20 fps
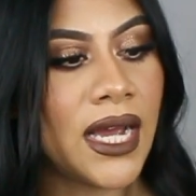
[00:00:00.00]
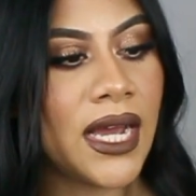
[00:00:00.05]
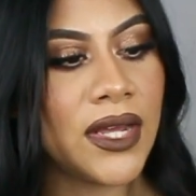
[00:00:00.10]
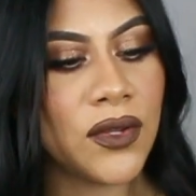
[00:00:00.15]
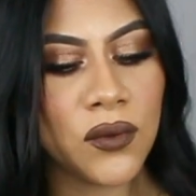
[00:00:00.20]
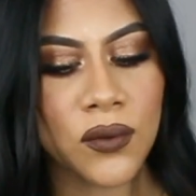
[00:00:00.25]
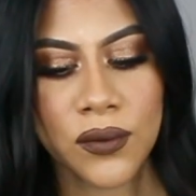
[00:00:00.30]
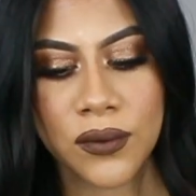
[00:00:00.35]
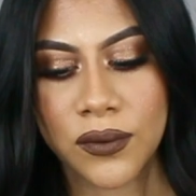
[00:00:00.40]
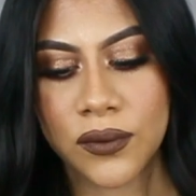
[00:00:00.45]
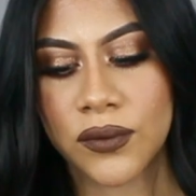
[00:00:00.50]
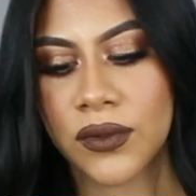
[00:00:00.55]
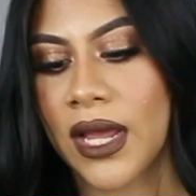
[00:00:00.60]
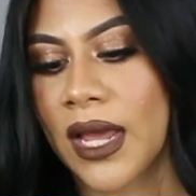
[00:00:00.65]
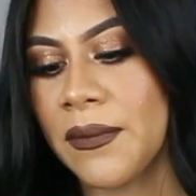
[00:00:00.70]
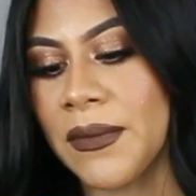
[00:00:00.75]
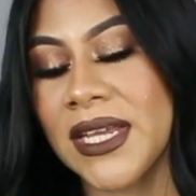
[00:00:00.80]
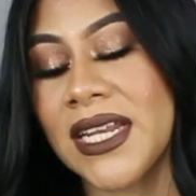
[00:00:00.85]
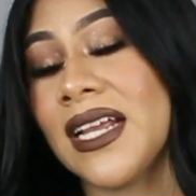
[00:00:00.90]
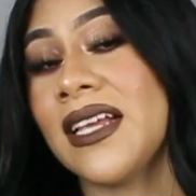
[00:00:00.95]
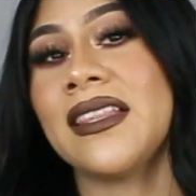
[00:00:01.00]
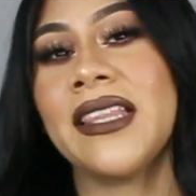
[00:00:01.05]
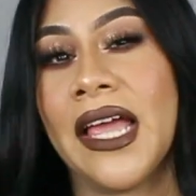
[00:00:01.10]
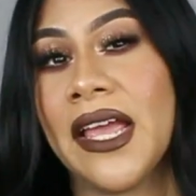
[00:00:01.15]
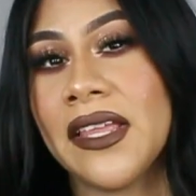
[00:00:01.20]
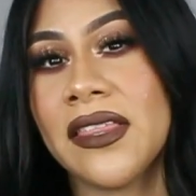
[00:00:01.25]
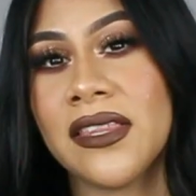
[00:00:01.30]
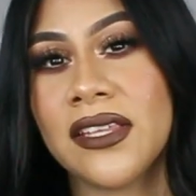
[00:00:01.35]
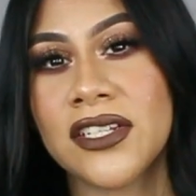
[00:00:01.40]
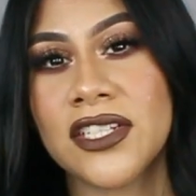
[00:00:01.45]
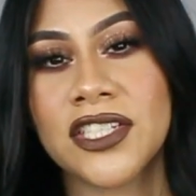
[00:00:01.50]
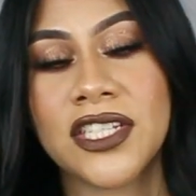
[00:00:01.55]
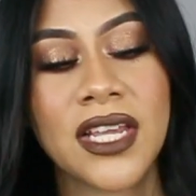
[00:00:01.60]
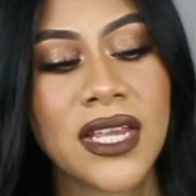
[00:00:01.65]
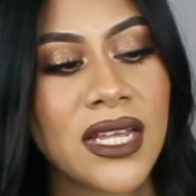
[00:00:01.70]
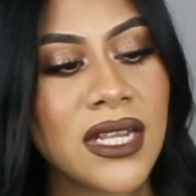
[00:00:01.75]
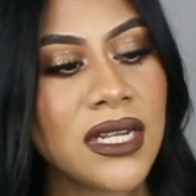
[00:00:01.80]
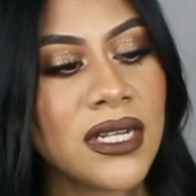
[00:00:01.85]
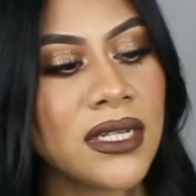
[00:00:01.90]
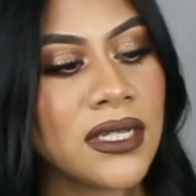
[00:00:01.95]
I mean, I like the
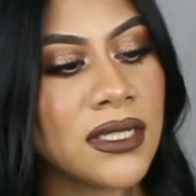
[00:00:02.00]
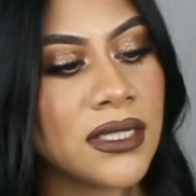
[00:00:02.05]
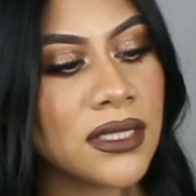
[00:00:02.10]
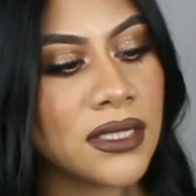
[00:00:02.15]
shade